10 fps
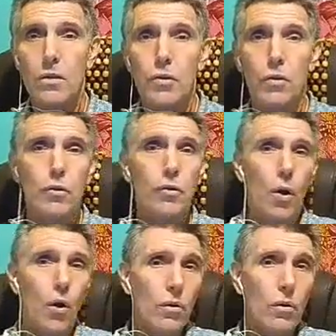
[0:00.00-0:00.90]
So
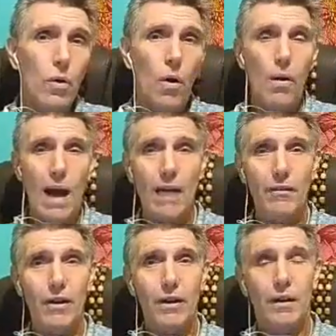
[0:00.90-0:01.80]
don't go
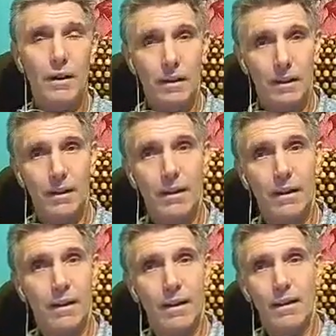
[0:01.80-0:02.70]
after
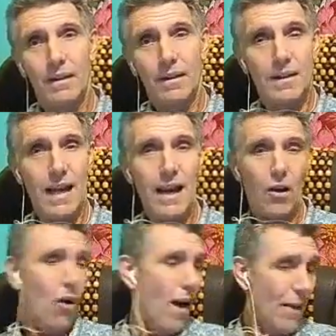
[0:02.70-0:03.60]

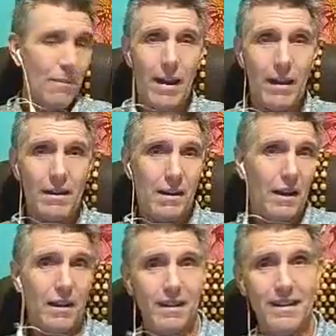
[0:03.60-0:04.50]
saying, oh, I'm
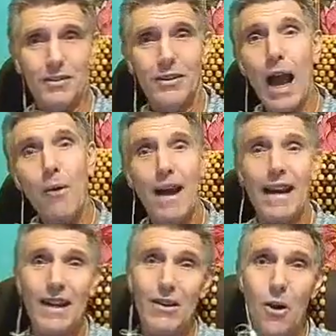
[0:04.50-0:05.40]
healthy, so now
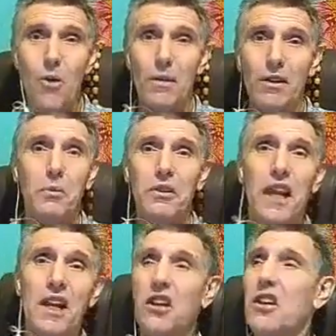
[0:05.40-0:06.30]
I can go, it will
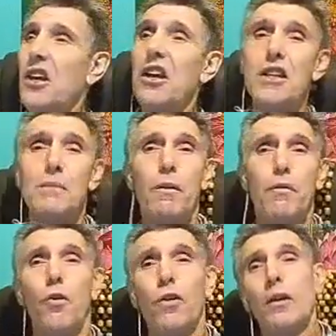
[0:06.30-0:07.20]
take years
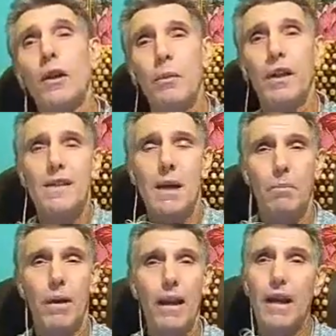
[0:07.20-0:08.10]
before it builds
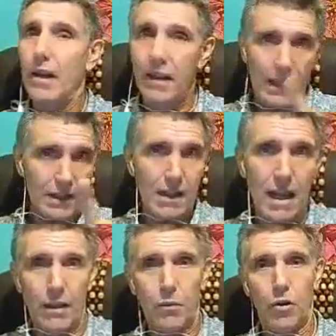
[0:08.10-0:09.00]
up again. That's
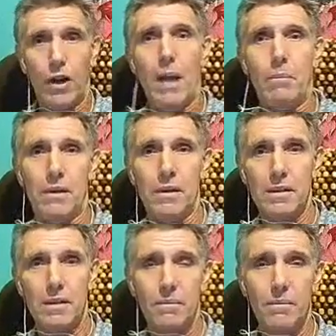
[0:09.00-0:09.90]
not what
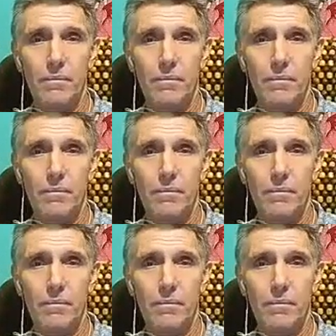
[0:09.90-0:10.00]
happens.